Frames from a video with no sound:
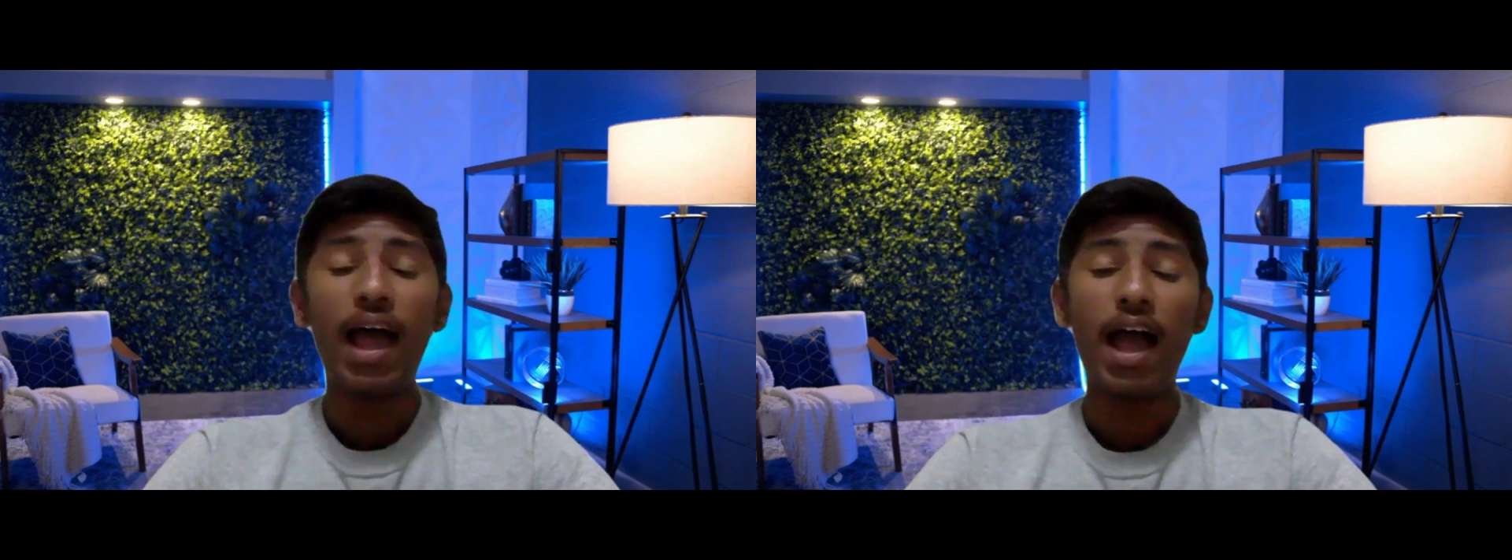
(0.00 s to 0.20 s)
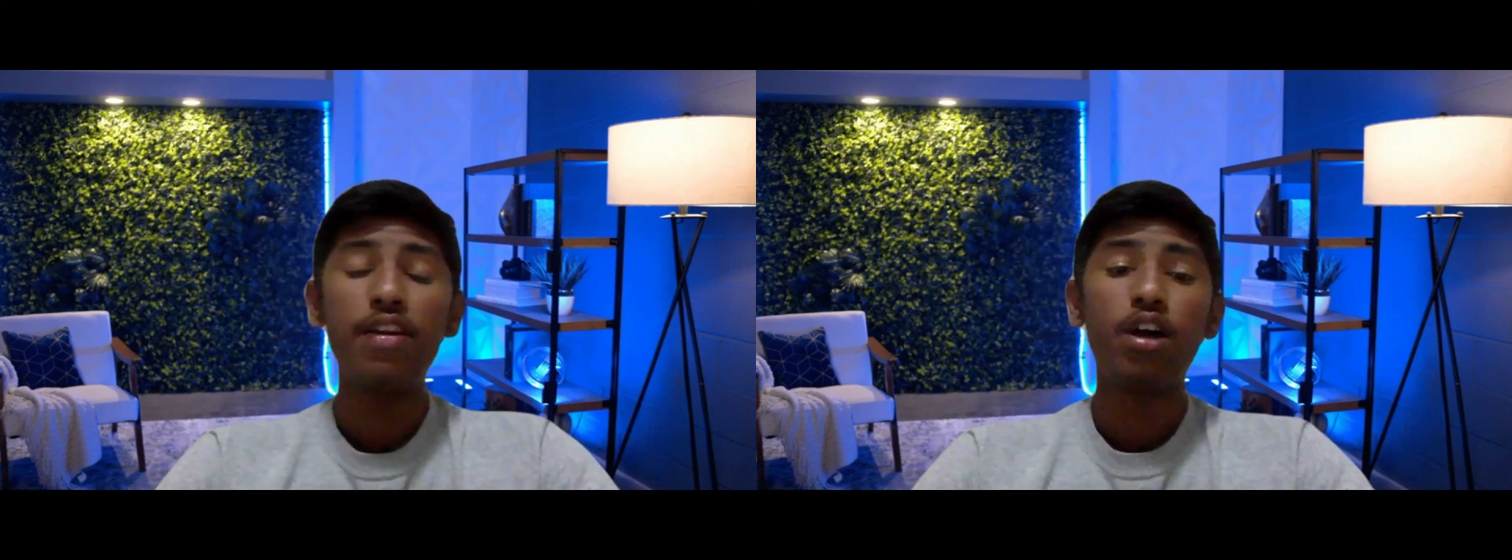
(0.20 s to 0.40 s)

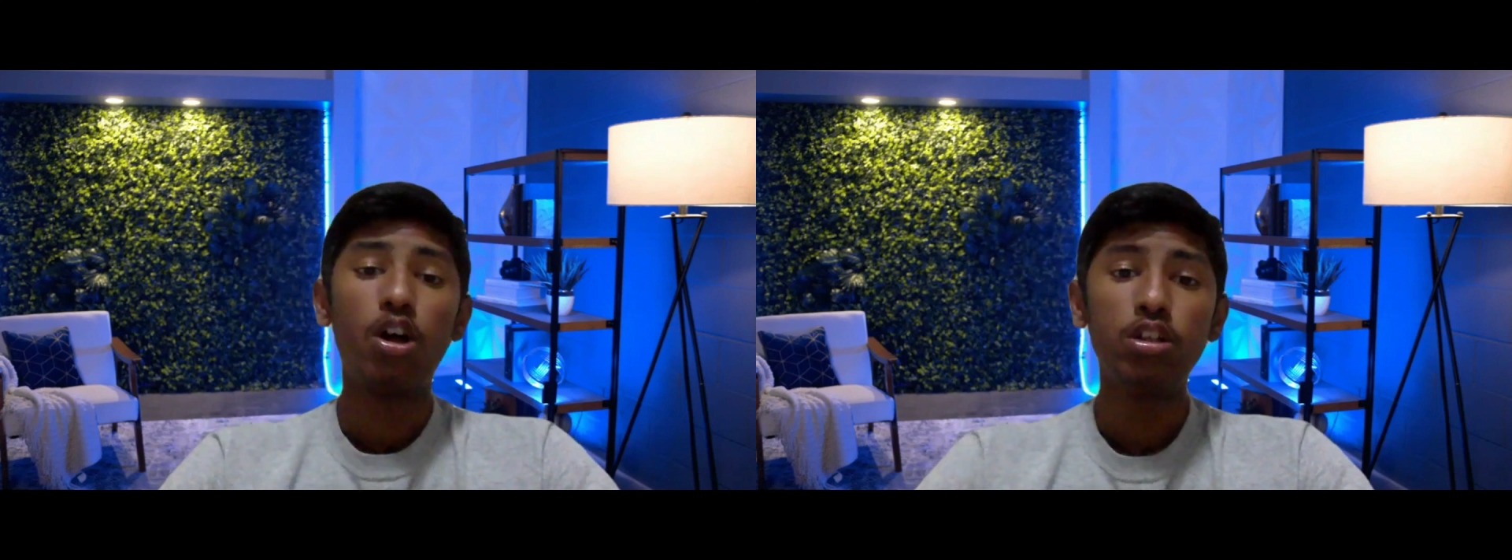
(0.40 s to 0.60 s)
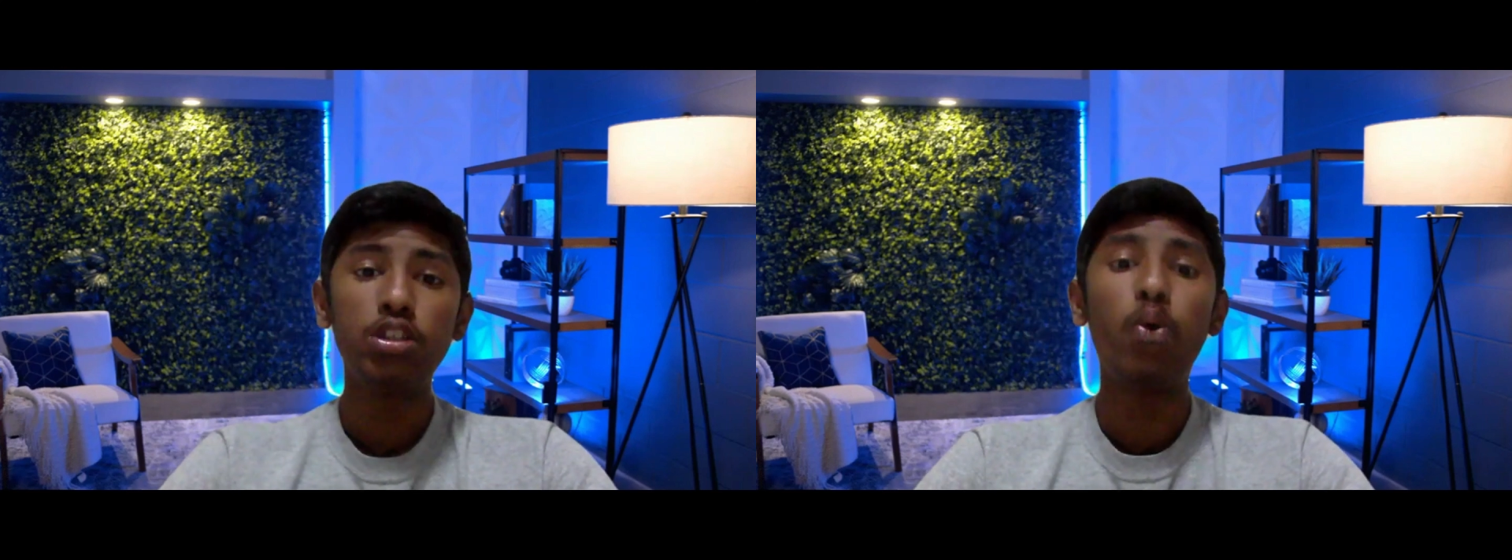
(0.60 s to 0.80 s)
and
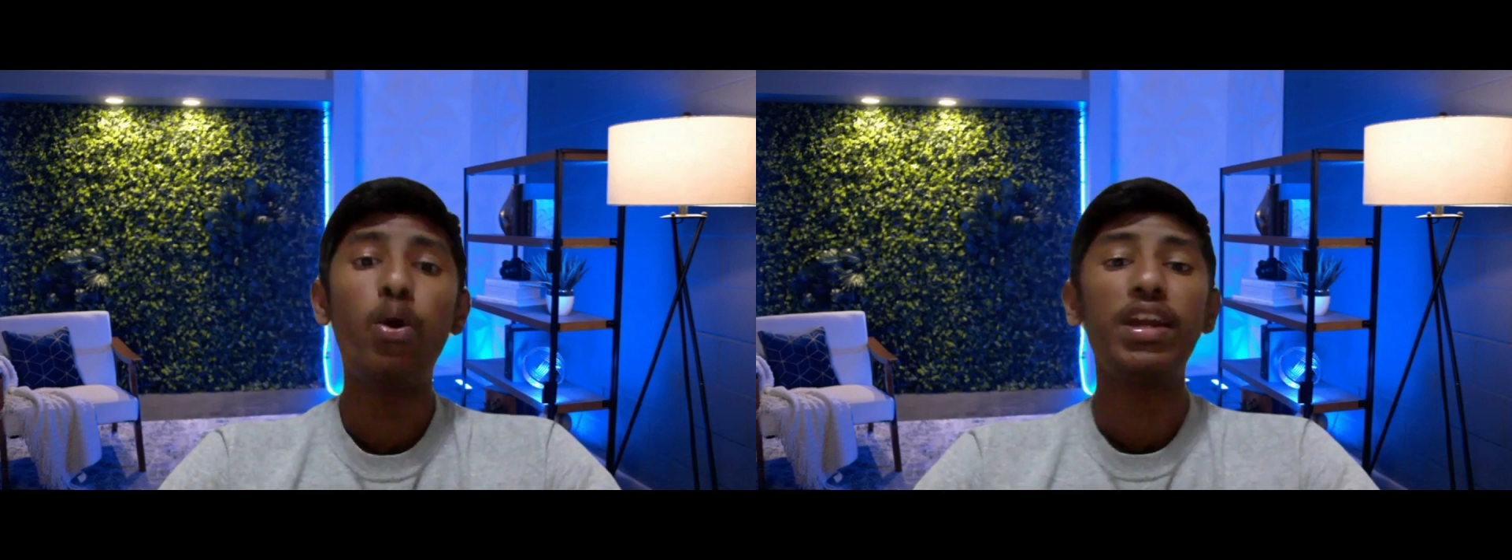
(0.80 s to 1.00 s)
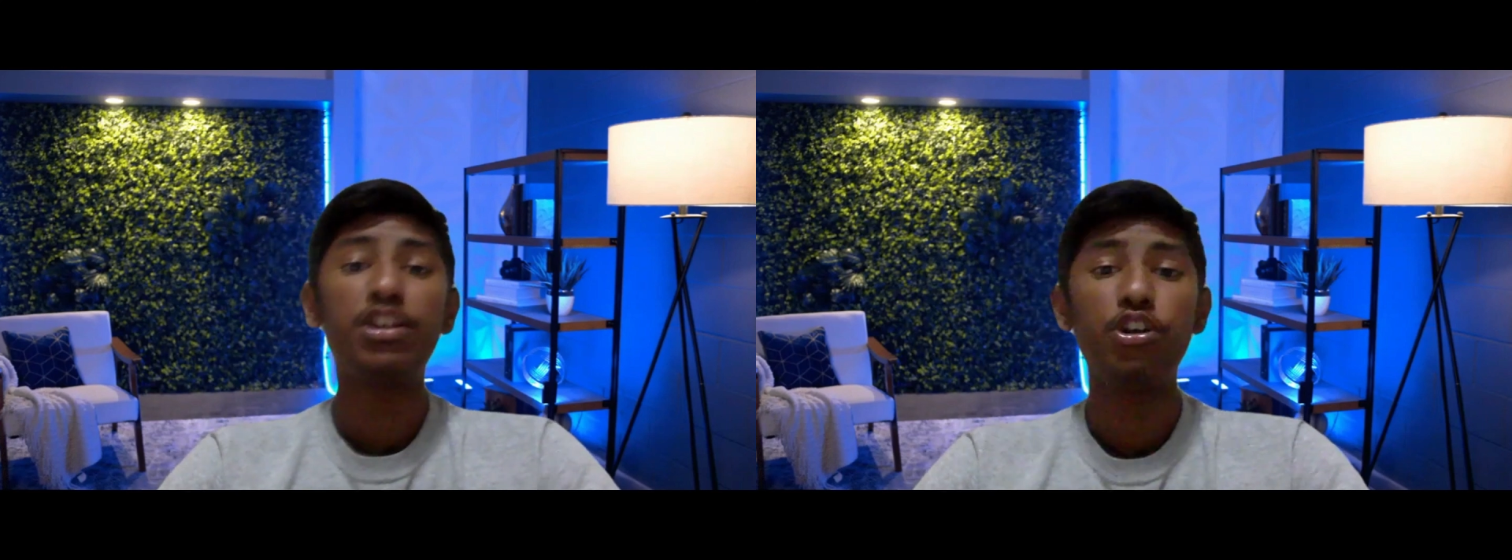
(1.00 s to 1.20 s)

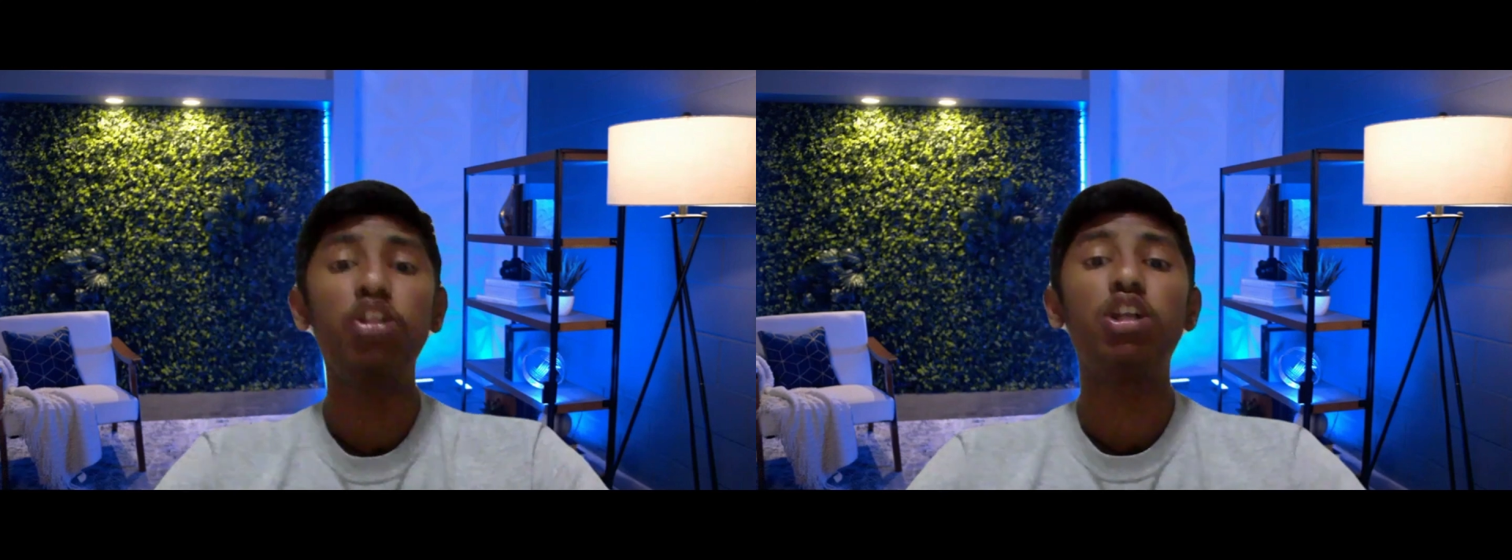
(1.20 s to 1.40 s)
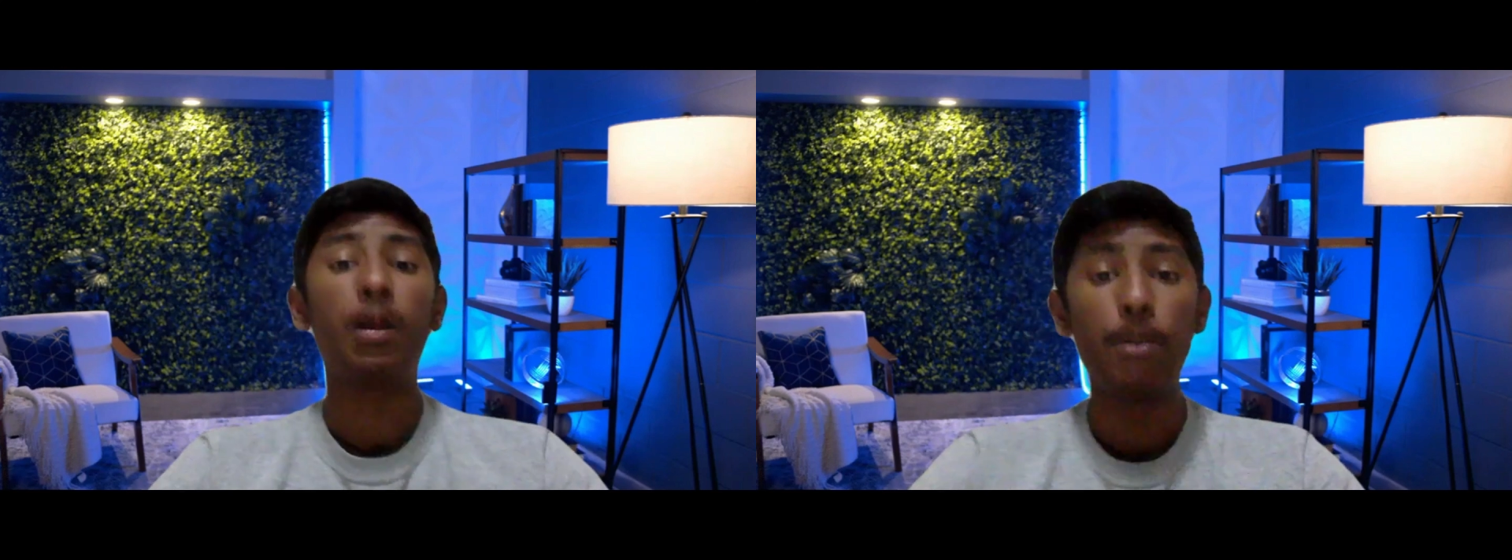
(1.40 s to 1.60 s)
also an
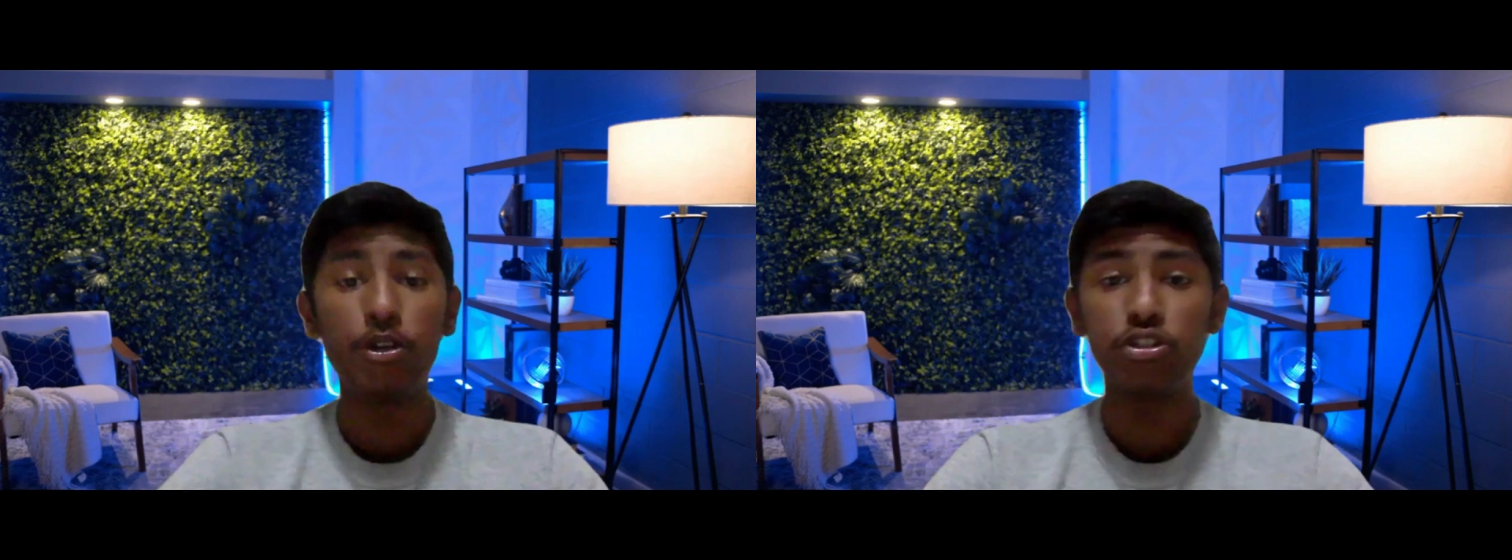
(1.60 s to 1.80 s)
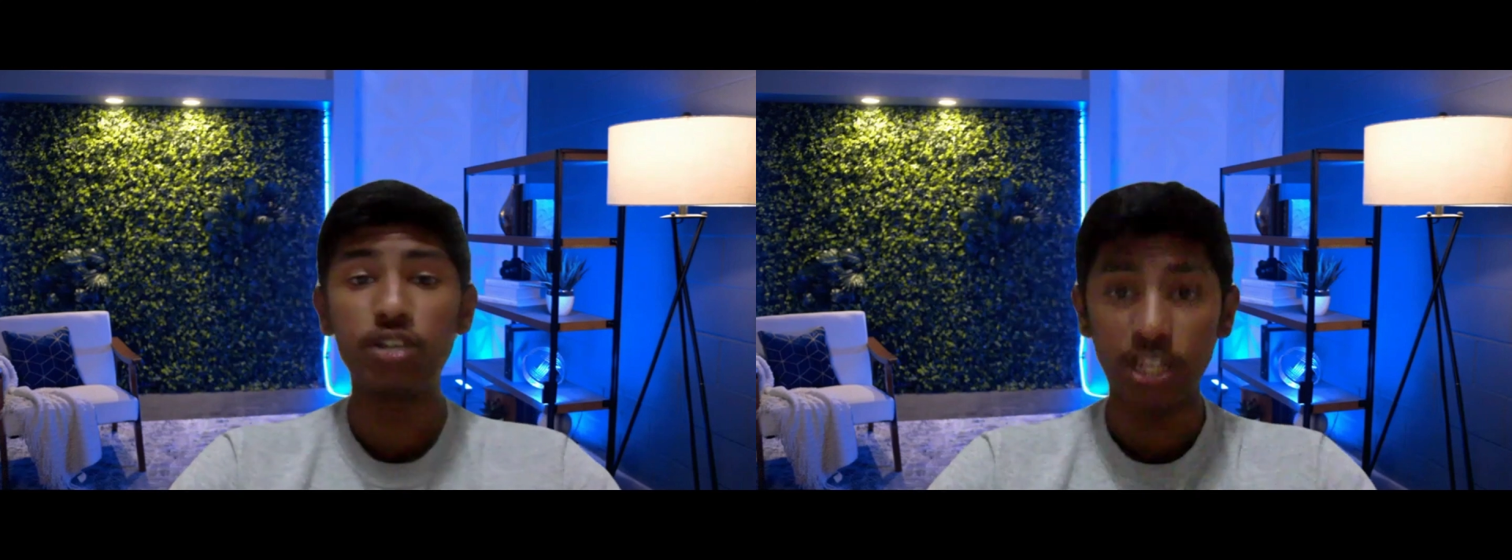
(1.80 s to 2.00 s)
internal combustion